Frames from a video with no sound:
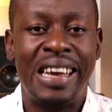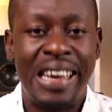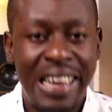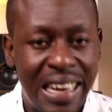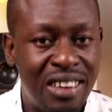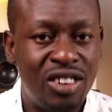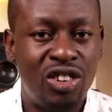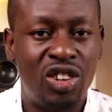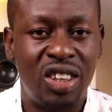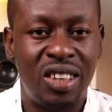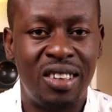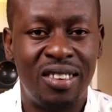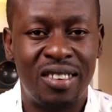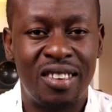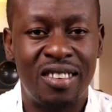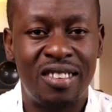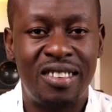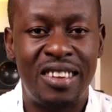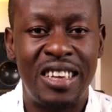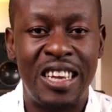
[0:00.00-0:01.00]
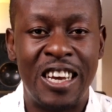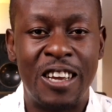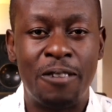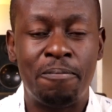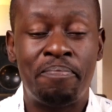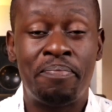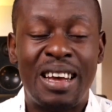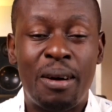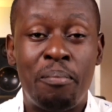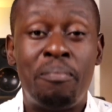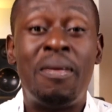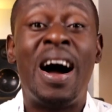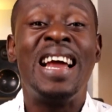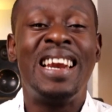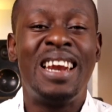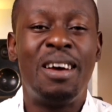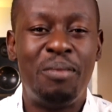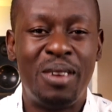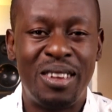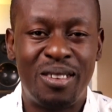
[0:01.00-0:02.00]
in Jesus' name. My
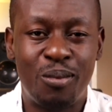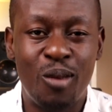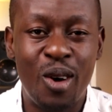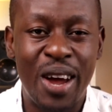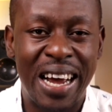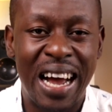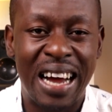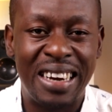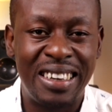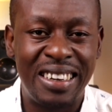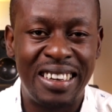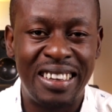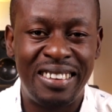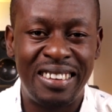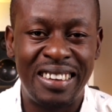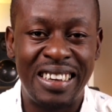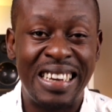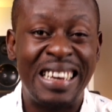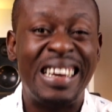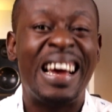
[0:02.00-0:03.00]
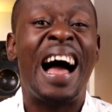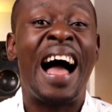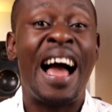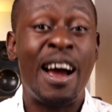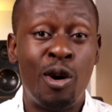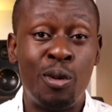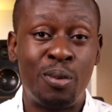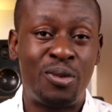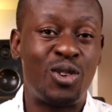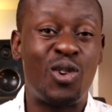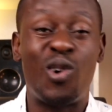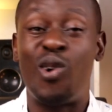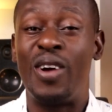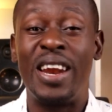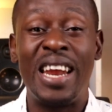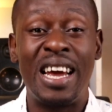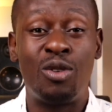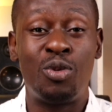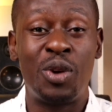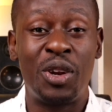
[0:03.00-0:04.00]
name is Greg Adeleji. I hope to
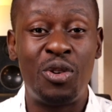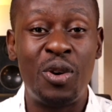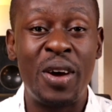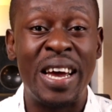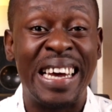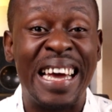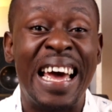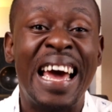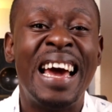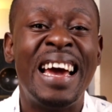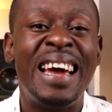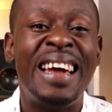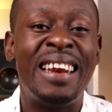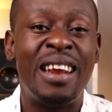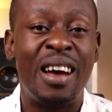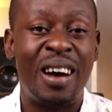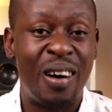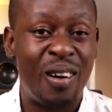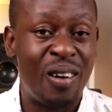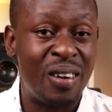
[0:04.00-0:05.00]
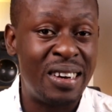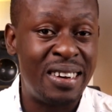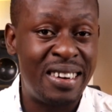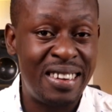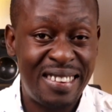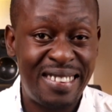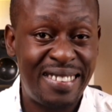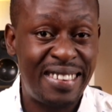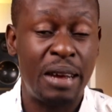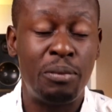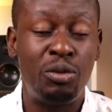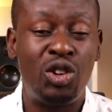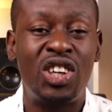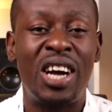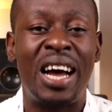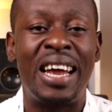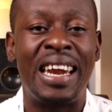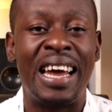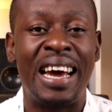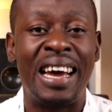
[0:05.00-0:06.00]
connect with you again on this same
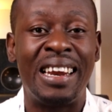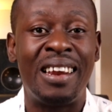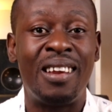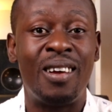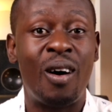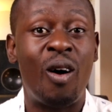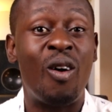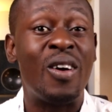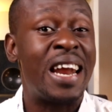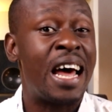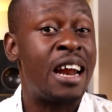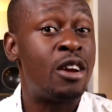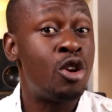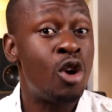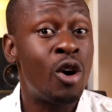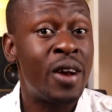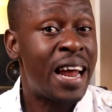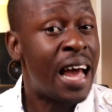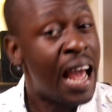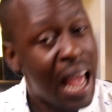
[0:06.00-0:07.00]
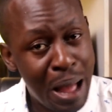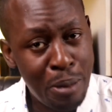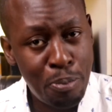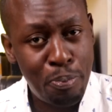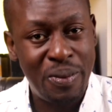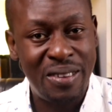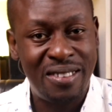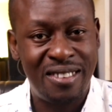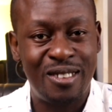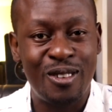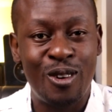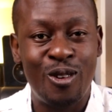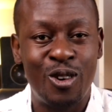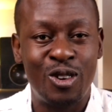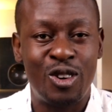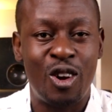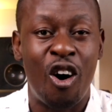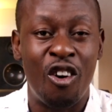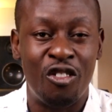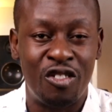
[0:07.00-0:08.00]
channel on another
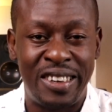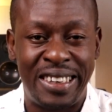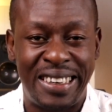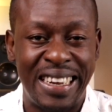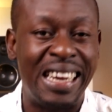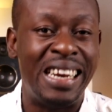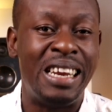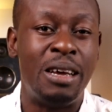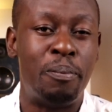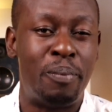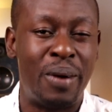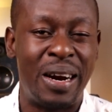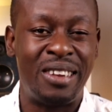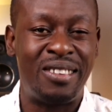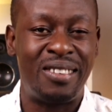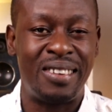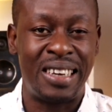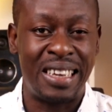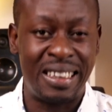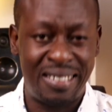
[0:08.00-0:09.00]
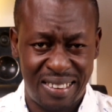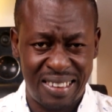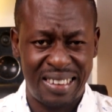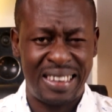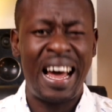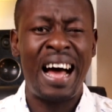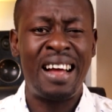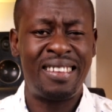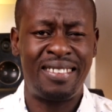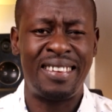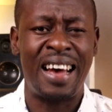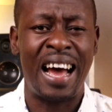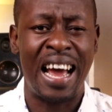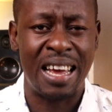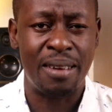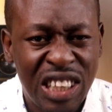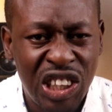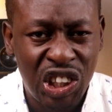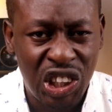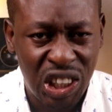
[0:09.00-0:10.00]
episode of Daily Bread Today. Till that time,
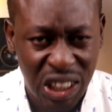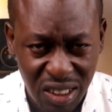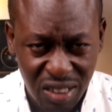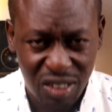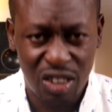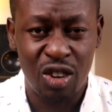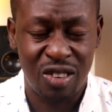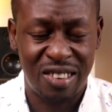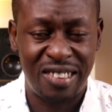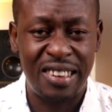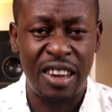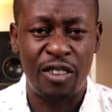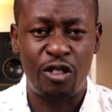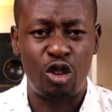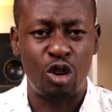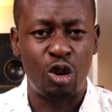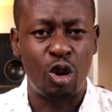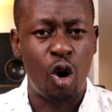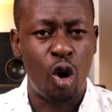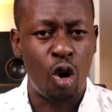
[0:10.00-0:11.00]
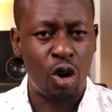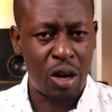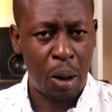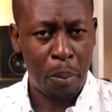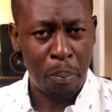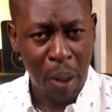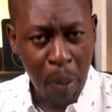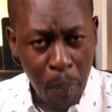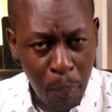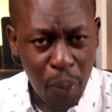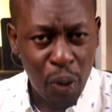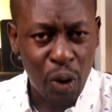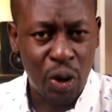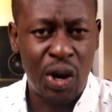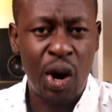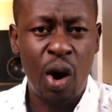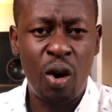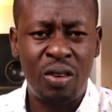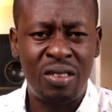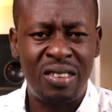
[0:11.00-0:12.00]
yield yourself to God. Be
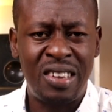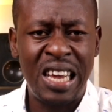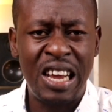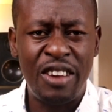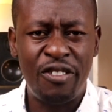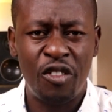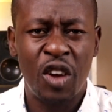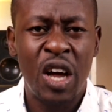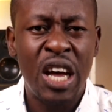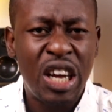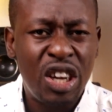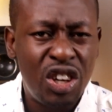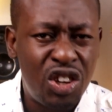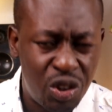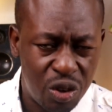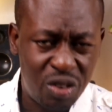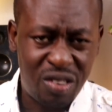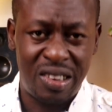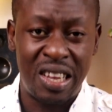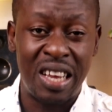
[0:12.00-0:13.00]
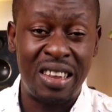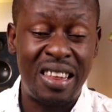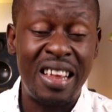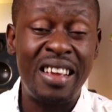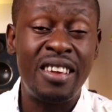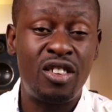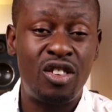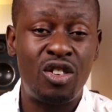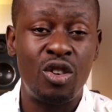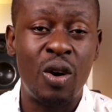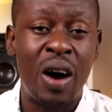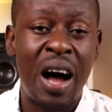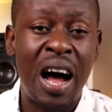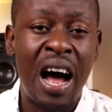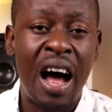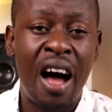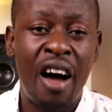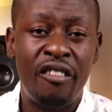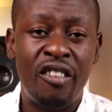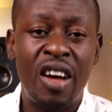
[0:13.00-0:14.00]
productive. Use the things you
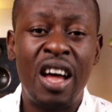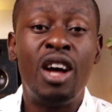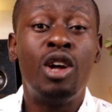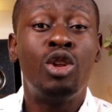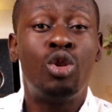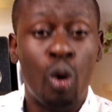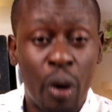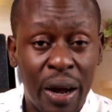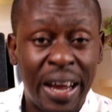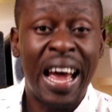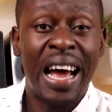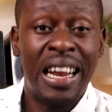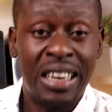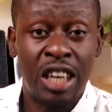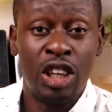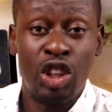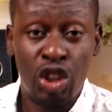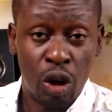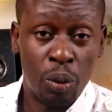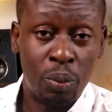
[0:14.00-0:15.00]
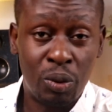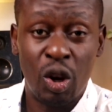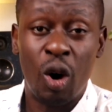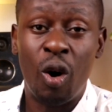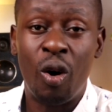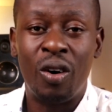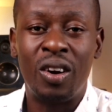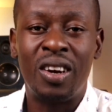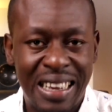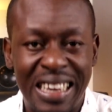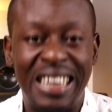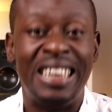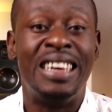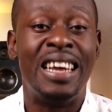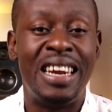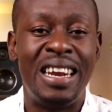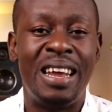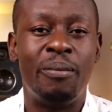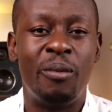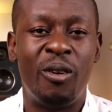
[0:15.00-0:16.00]
have to get the job done in the
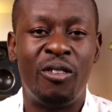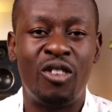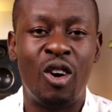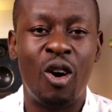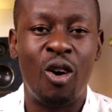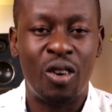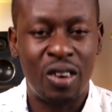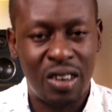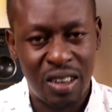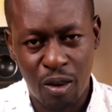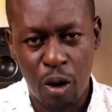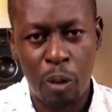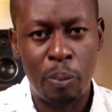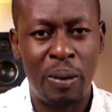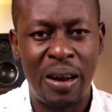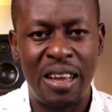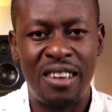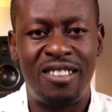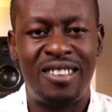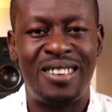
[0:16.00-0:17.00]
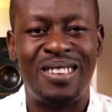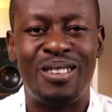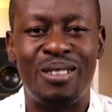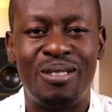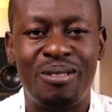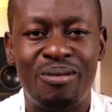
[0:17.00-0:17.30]
name of God. God bless you.